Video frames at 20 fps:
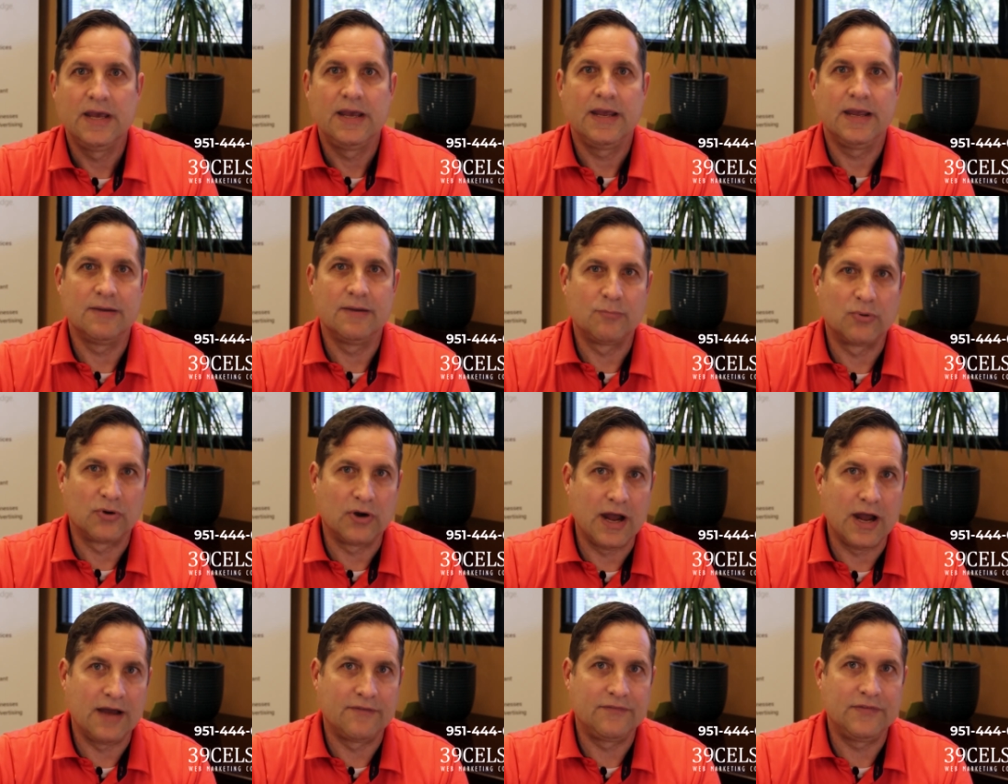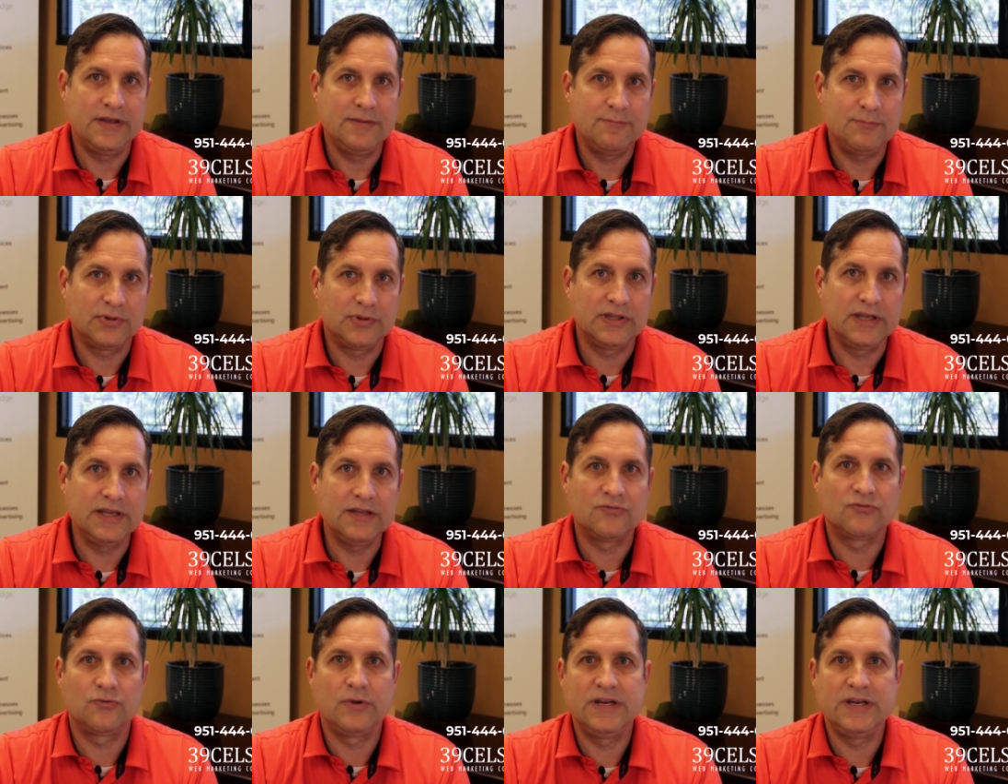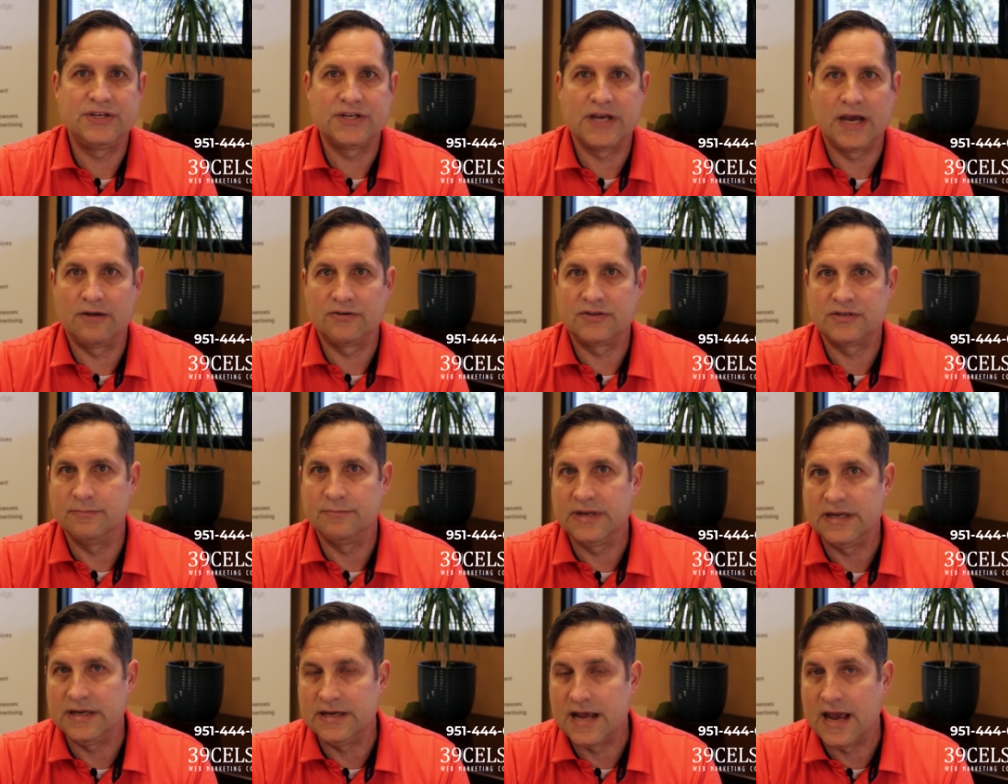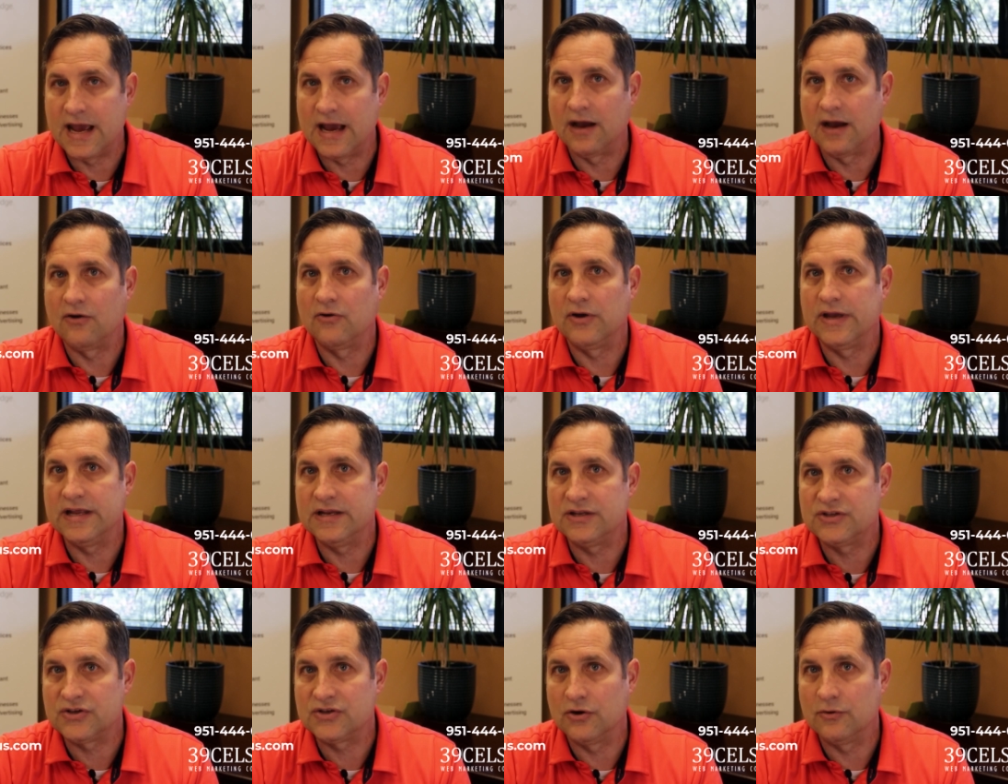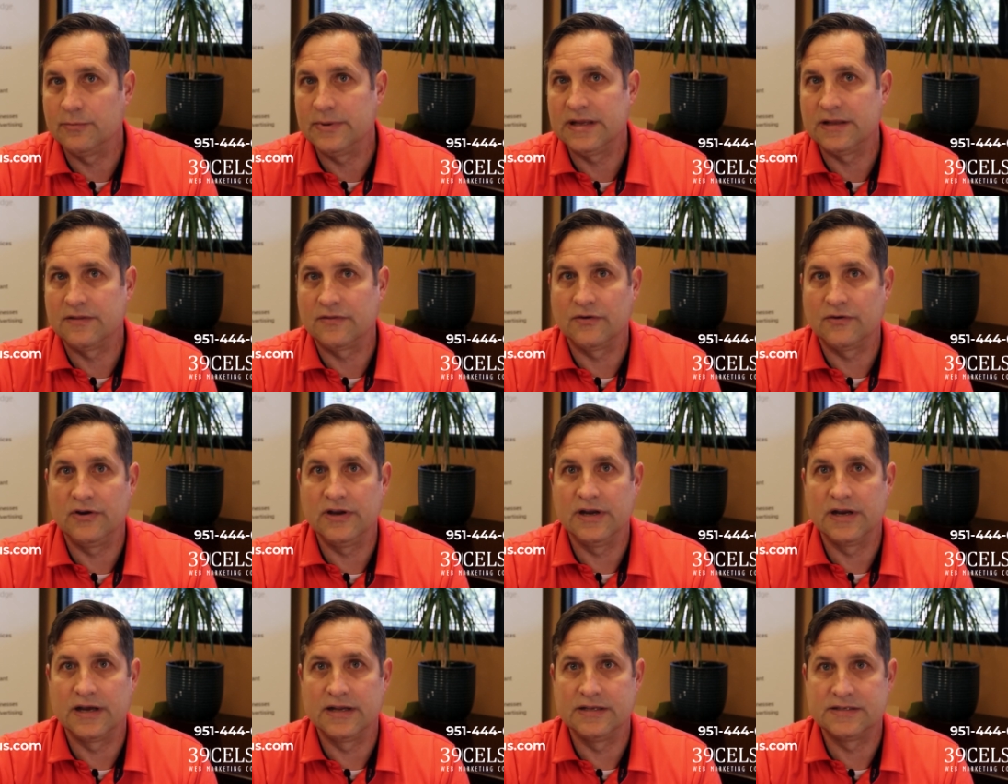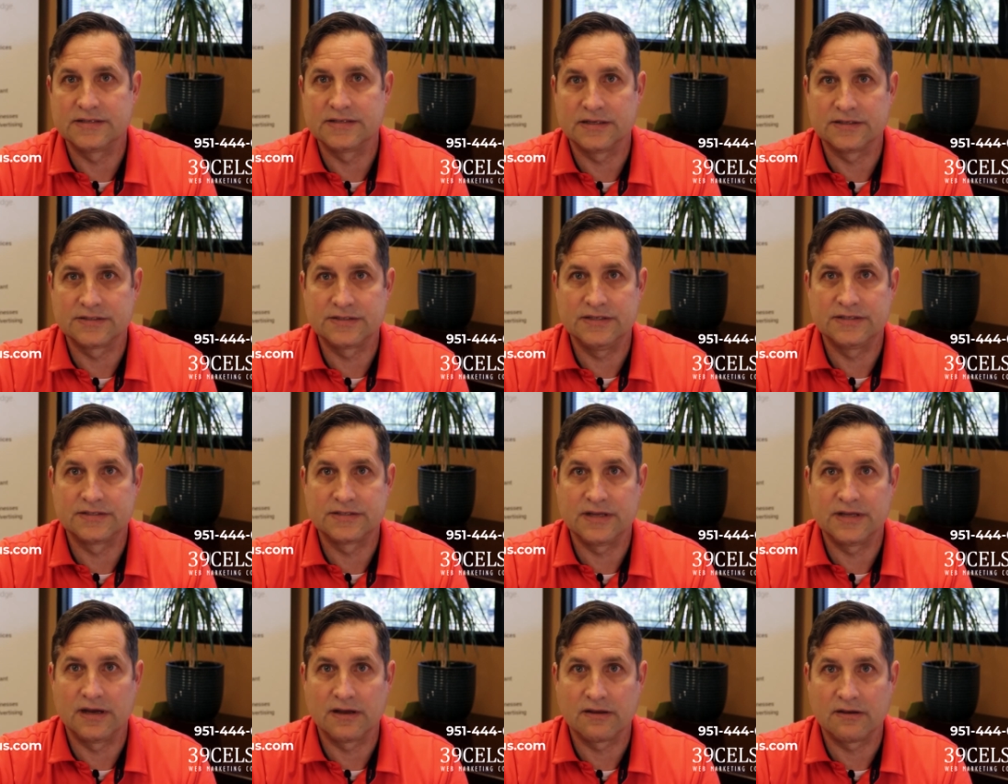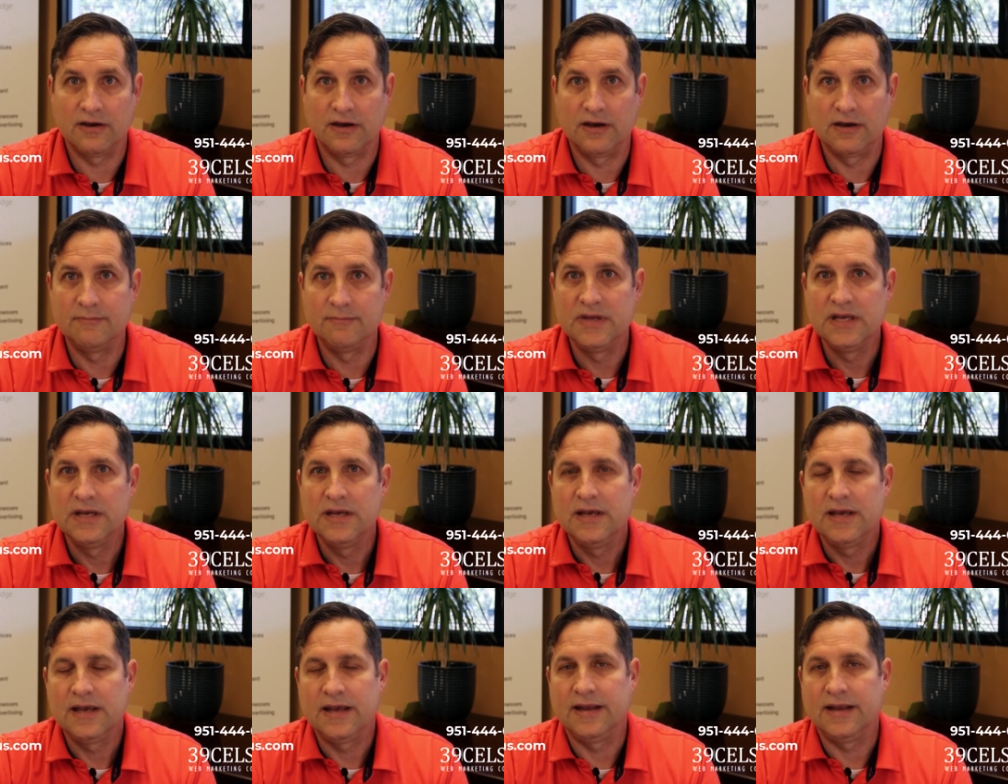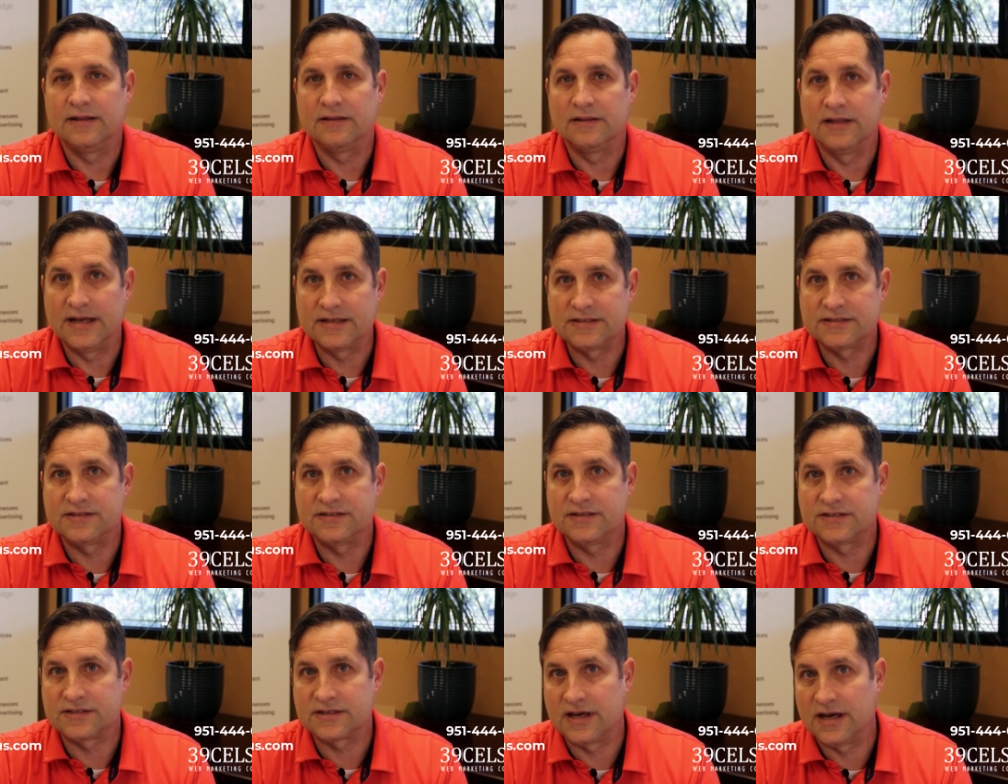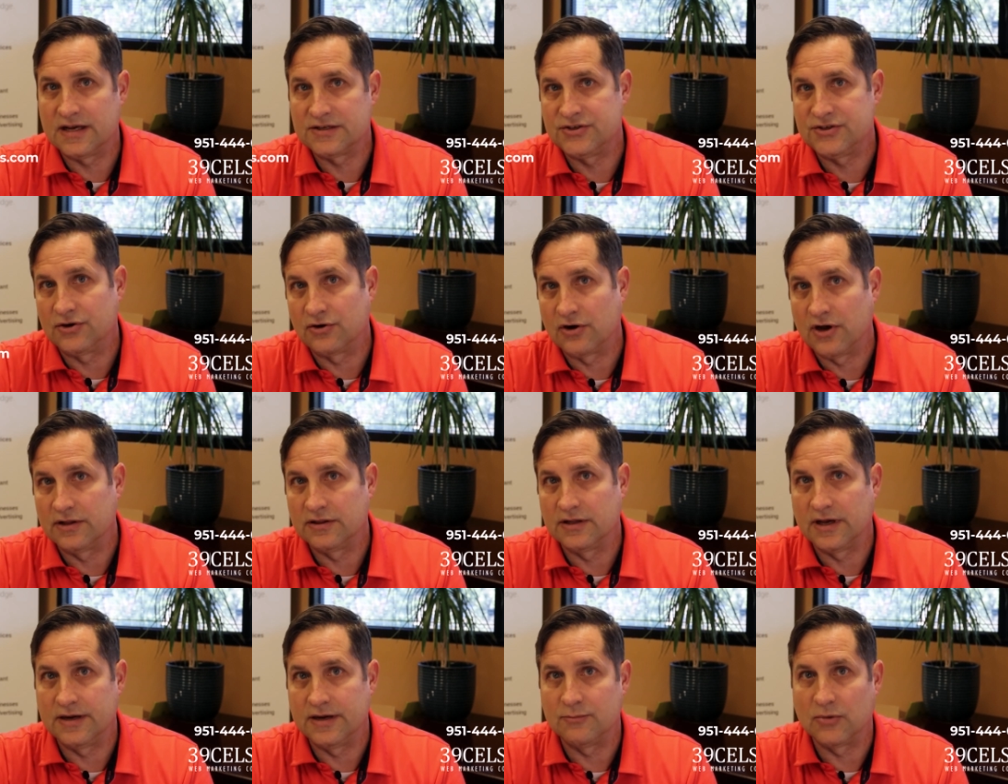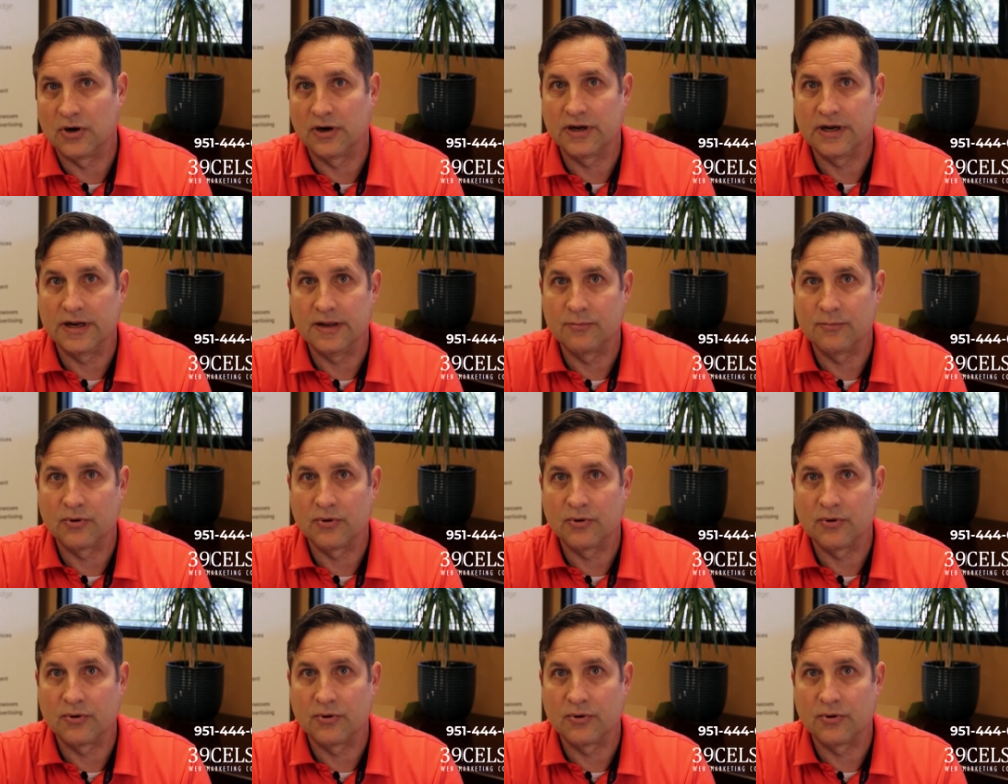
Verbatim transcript: and profit, please reach out to me now at toby at 39celsius.com and let's discuss your online marketing